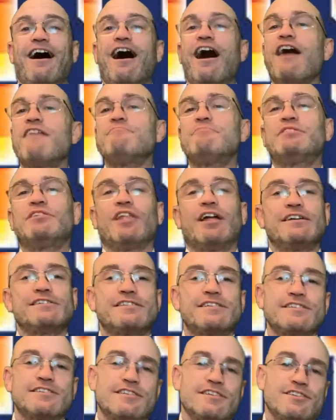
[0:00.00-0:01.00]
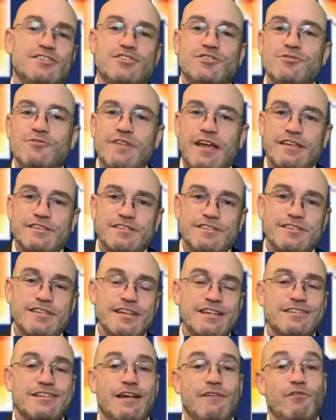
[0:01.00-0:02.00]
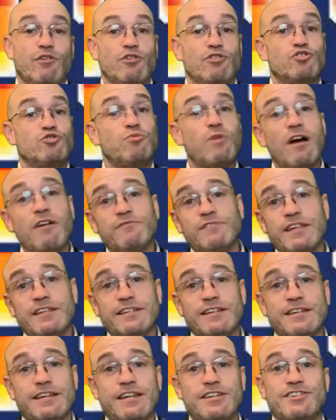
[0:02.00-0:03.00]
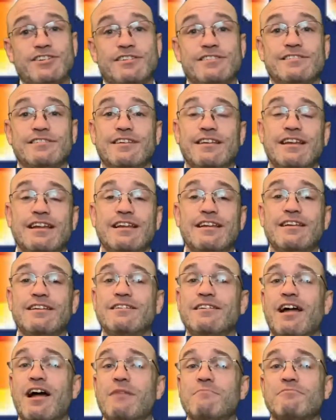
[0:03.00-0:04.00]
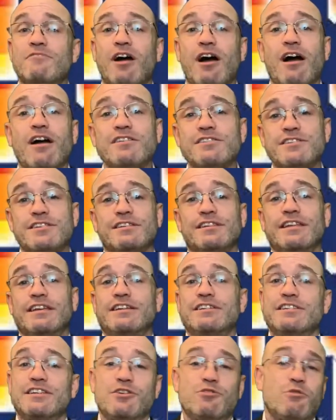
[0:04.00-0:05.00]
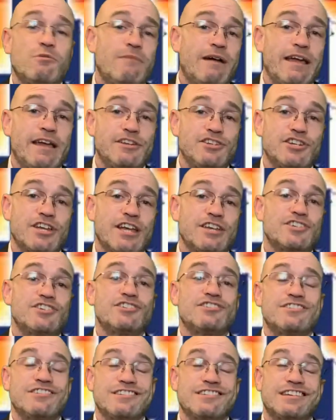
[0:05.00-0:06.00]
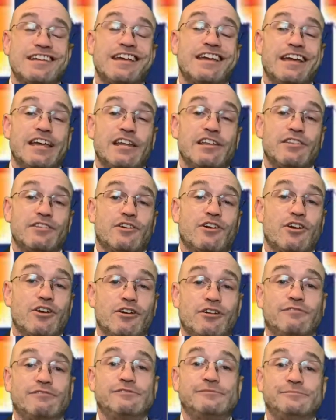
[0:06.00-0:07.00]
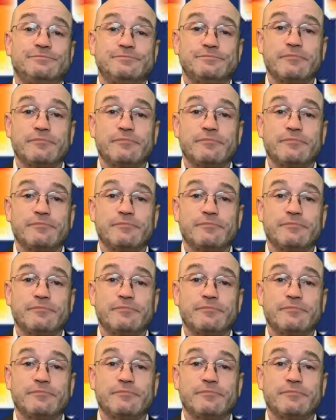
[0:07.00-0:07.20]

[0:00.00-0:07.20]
I've been licensed since 2006, I've earned 12 designations, and I'm constantly continuing my education to stay ahead of the curve.